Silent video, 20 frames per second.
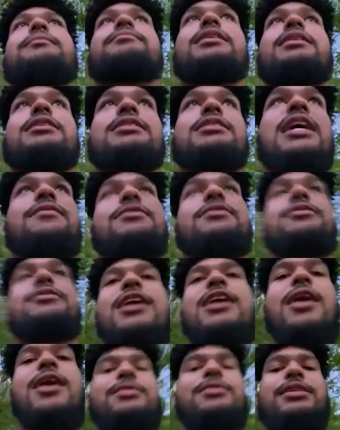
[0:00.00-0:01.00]
Xavier
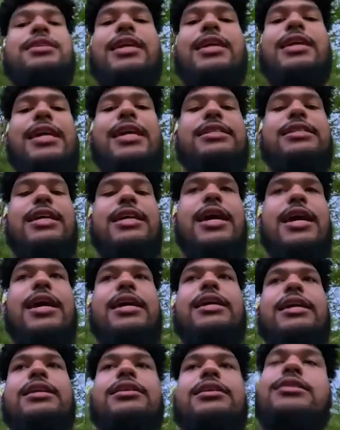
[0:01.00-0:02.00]
Thomas and KJ,
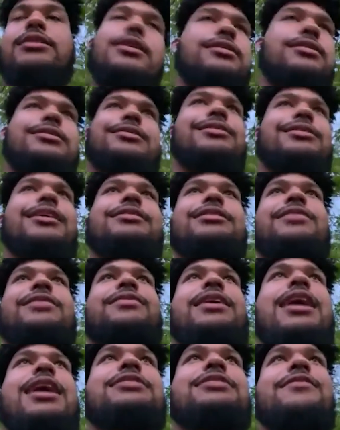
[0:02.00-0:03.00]
and just tons of different
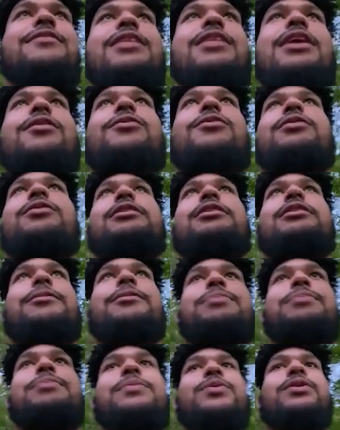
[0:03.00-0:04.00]
guys I felt like were really good
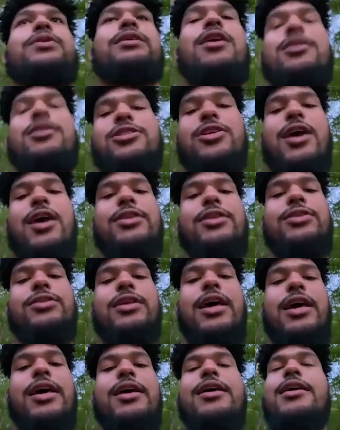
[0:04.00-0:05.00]
people. And also I knew
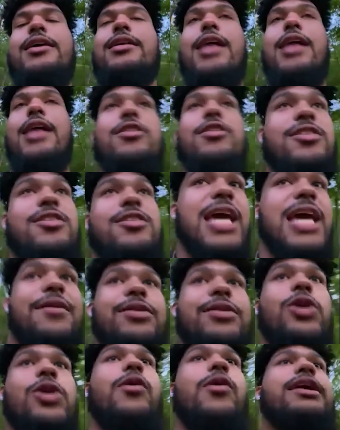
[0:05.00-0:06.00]
that I was going to be
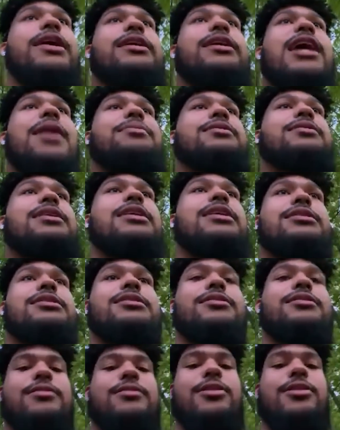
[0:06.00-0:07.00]
having great competition,
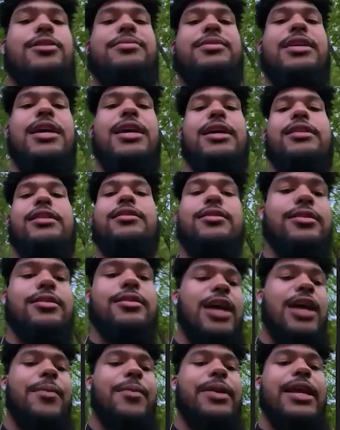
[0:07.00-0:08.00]
you know what I'm saying,
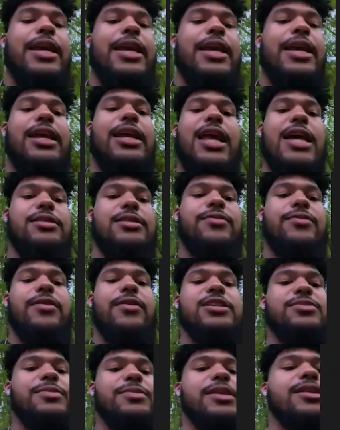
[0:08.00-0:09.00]
coming in as a
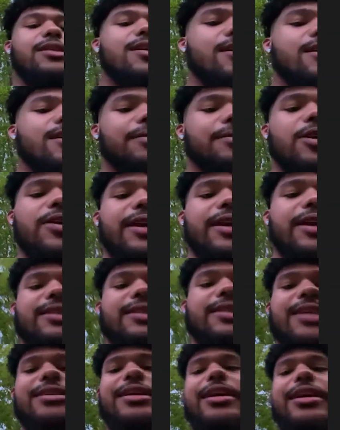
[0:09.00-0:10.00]
freshman, going against
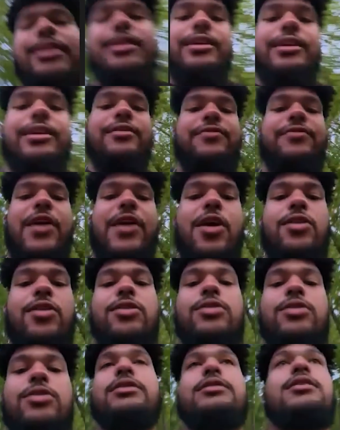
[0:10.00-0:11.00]
guys like Cleveland
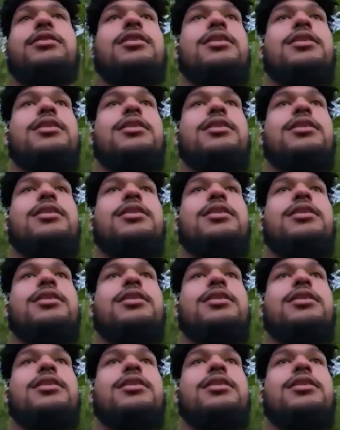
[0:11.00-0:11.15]
Farrell and